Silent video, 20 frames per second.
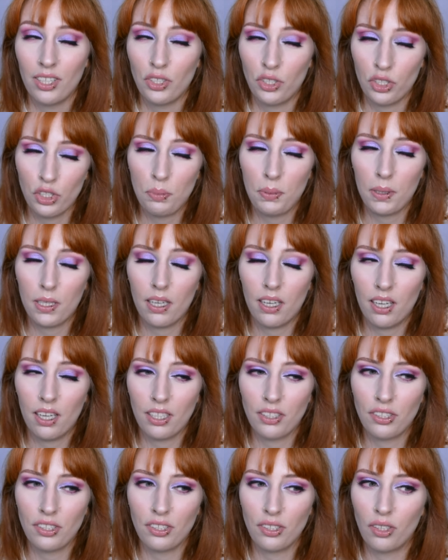Just
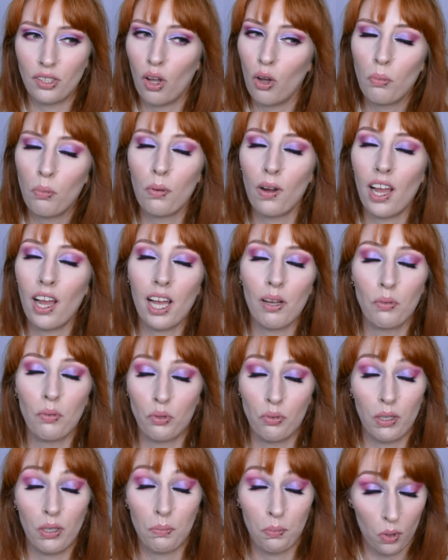because no bra
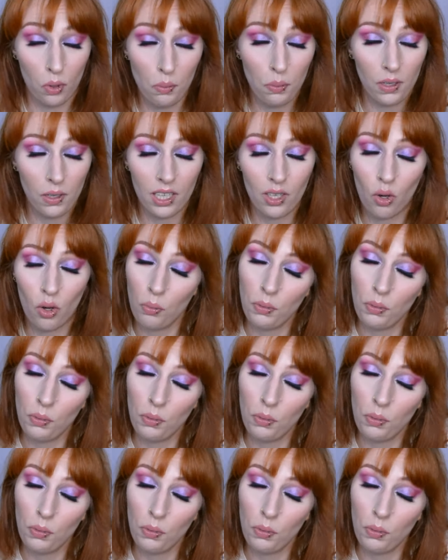would fit properly,